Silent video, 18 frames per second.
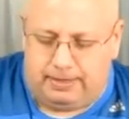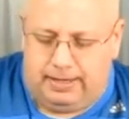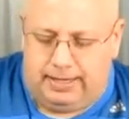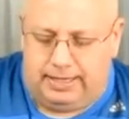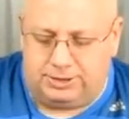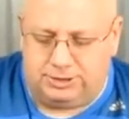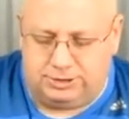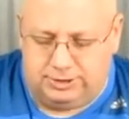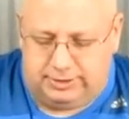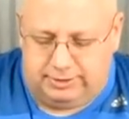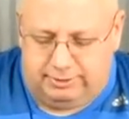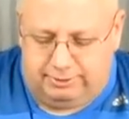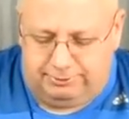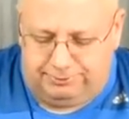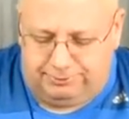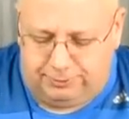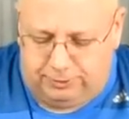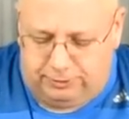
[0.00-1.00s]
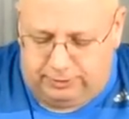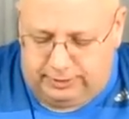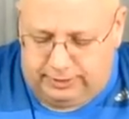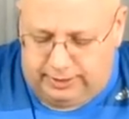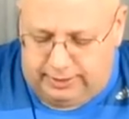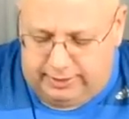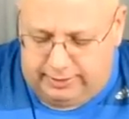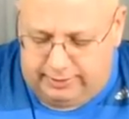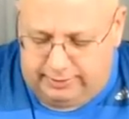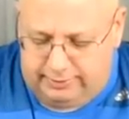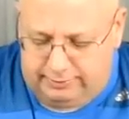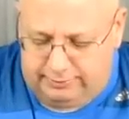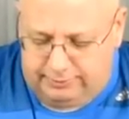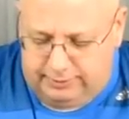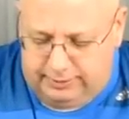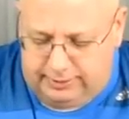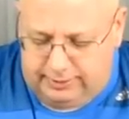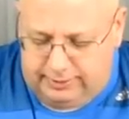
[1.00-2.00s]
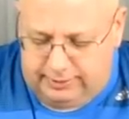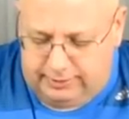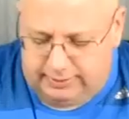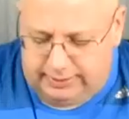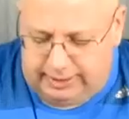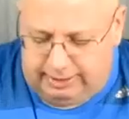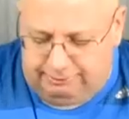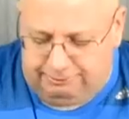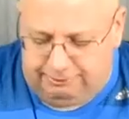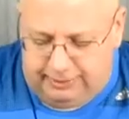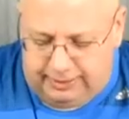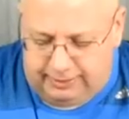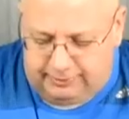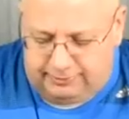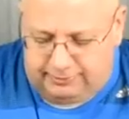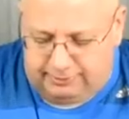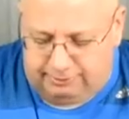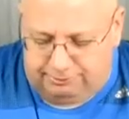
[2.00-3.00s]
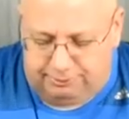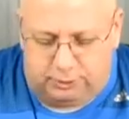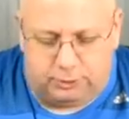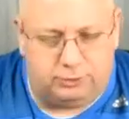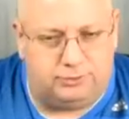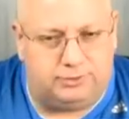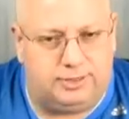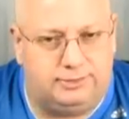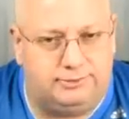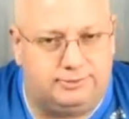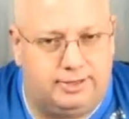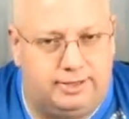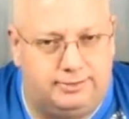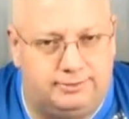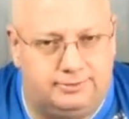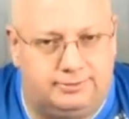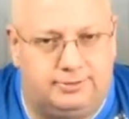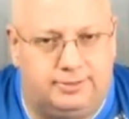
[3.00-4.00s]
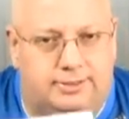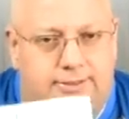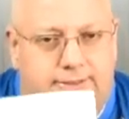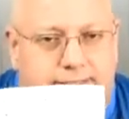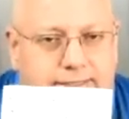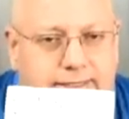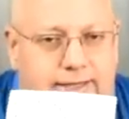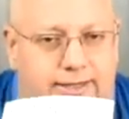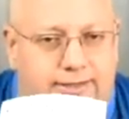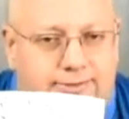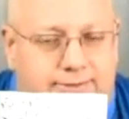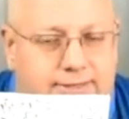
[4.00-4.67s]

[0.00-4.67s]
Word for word: actually a full uh, uh, FX uh, photo site sizes on a DX